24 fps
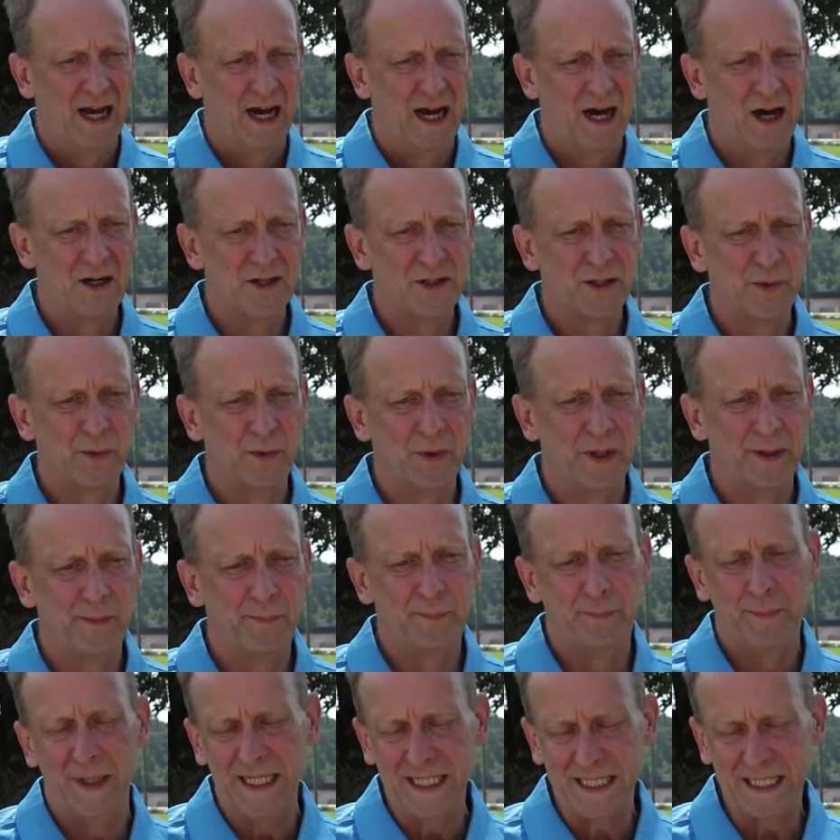I also want to
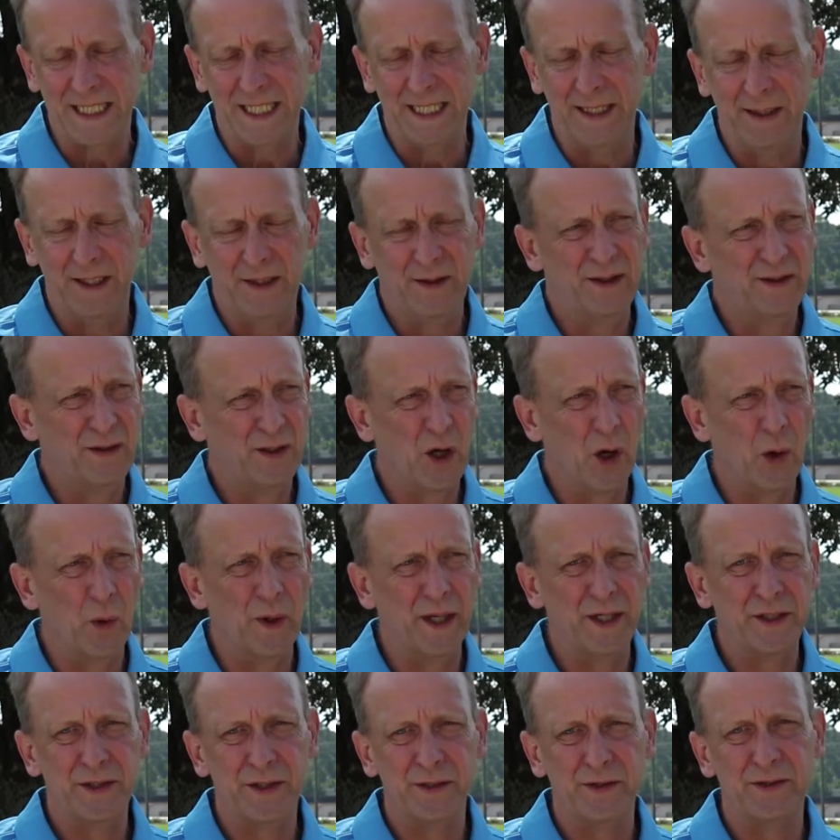basically go
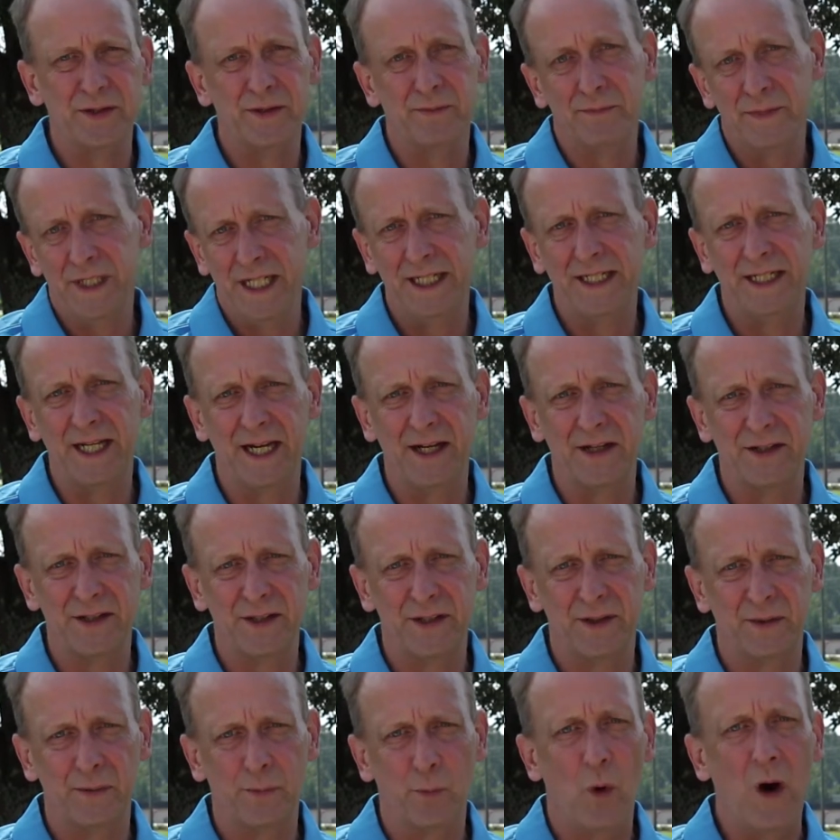into some details
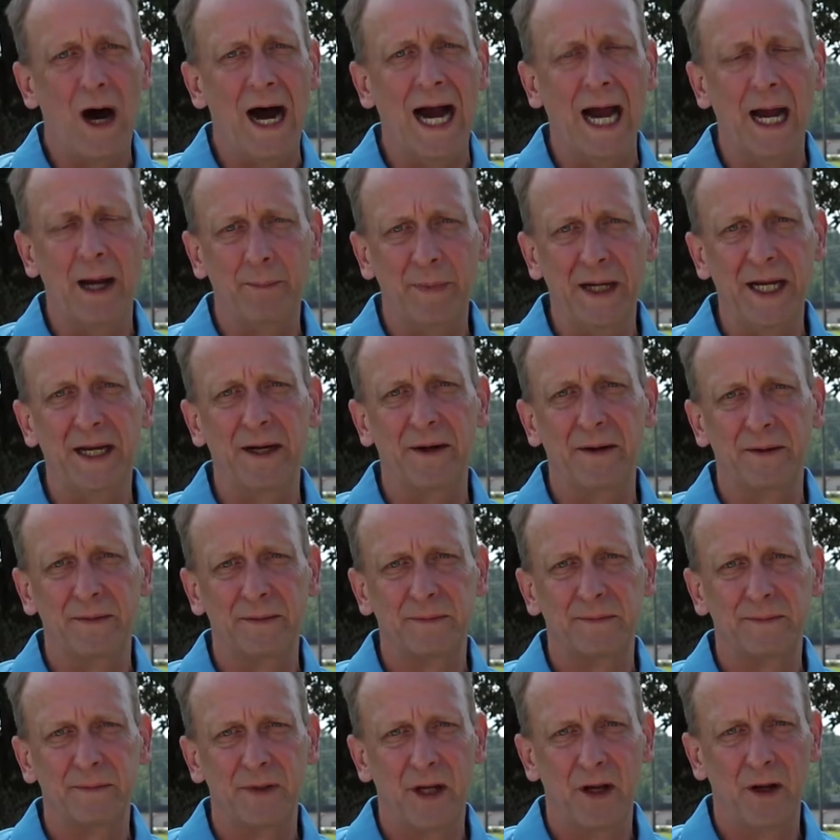and why I'm here.
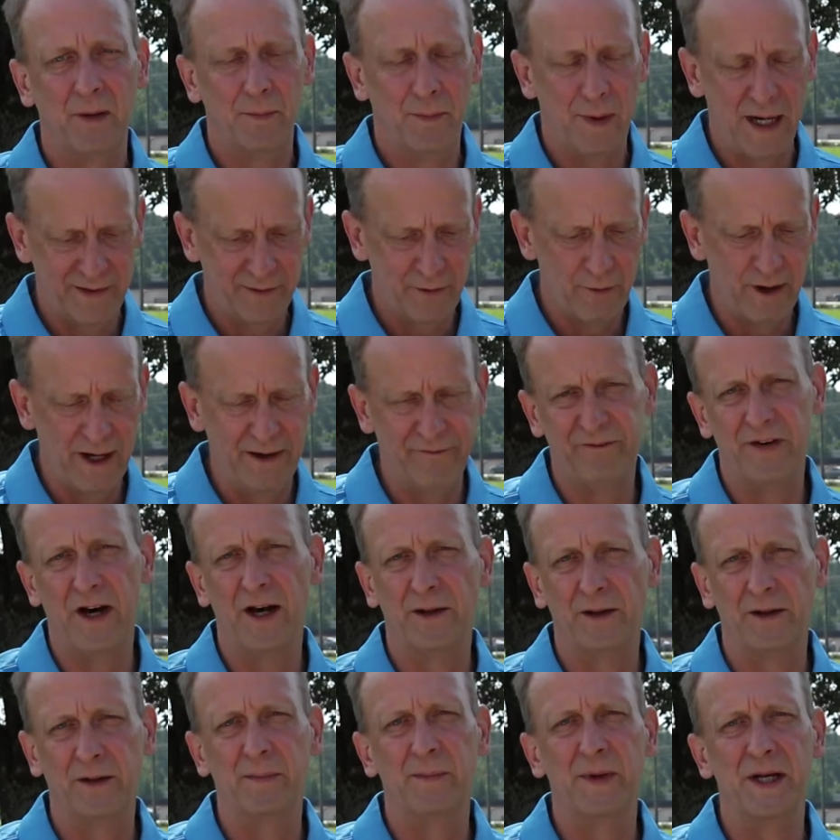You know, my
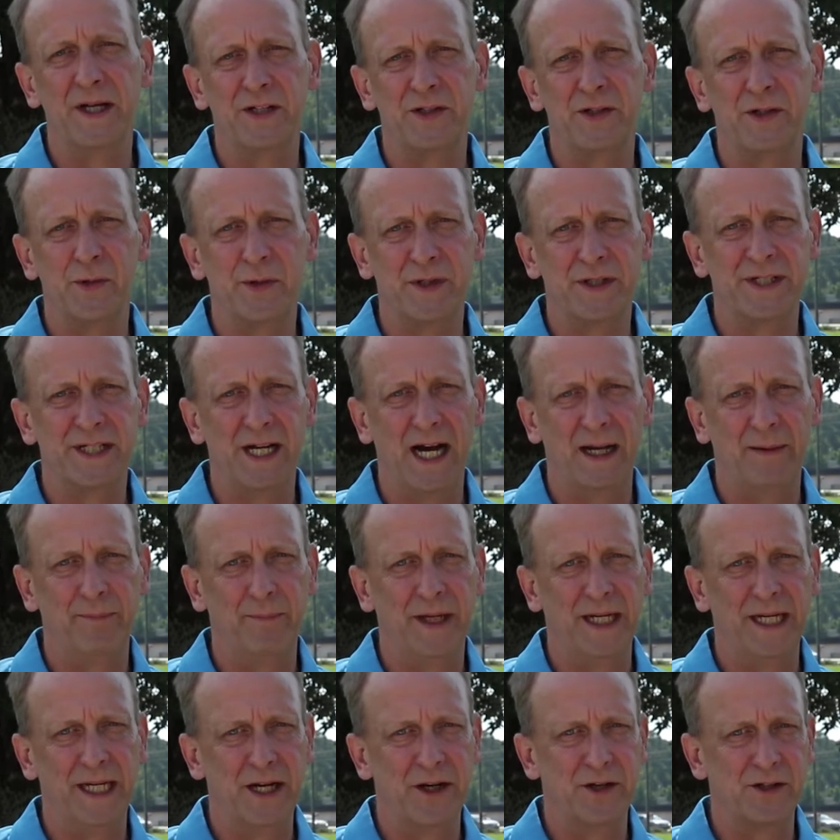grandfather committed suicide
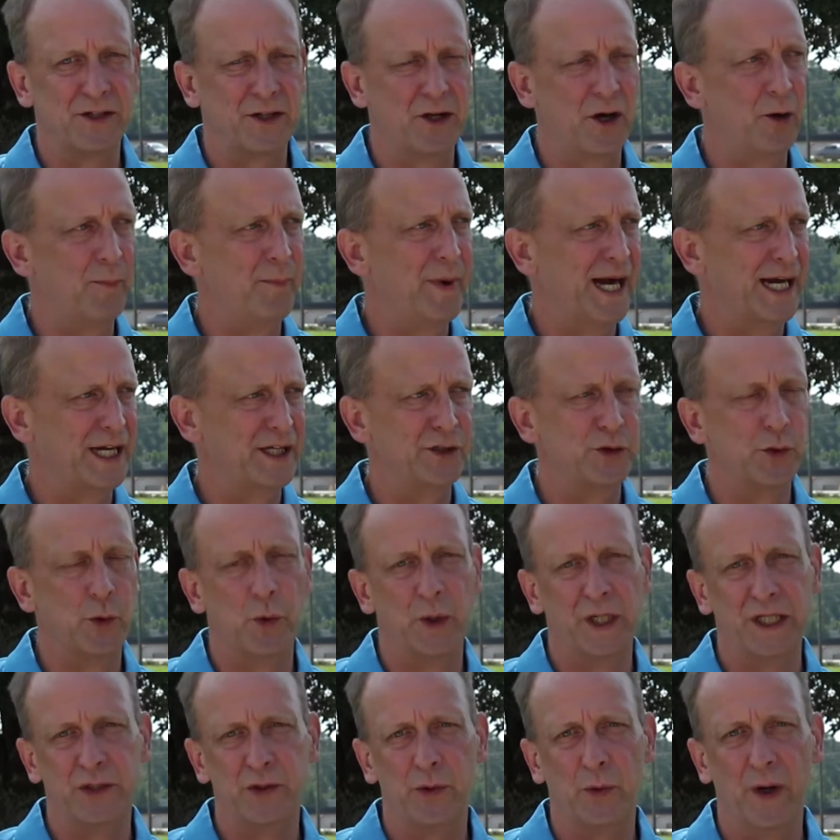many years ago, back in
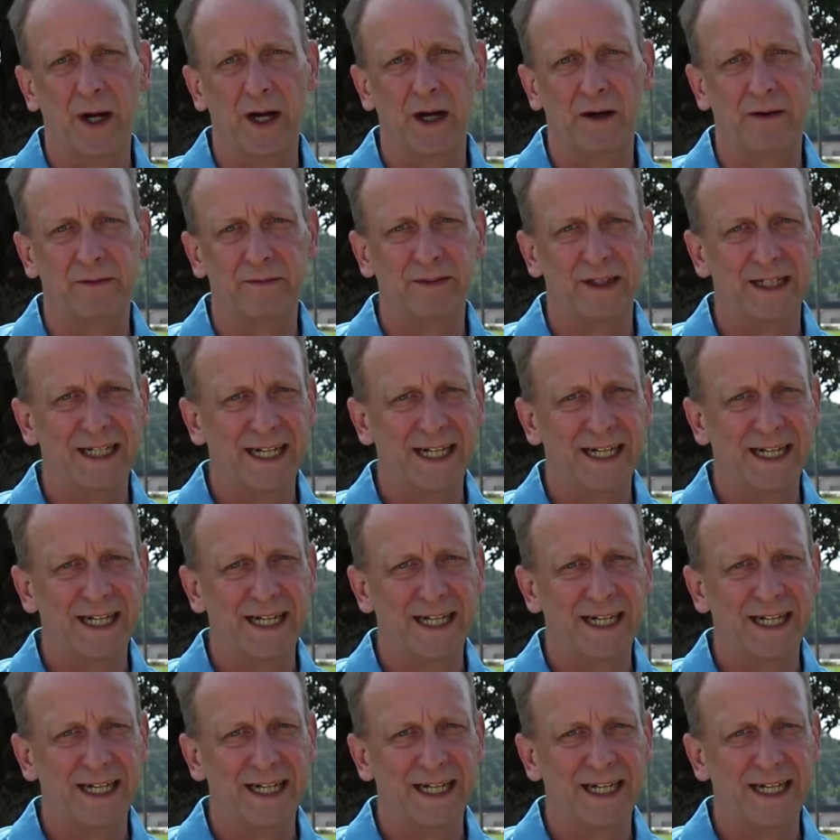2012.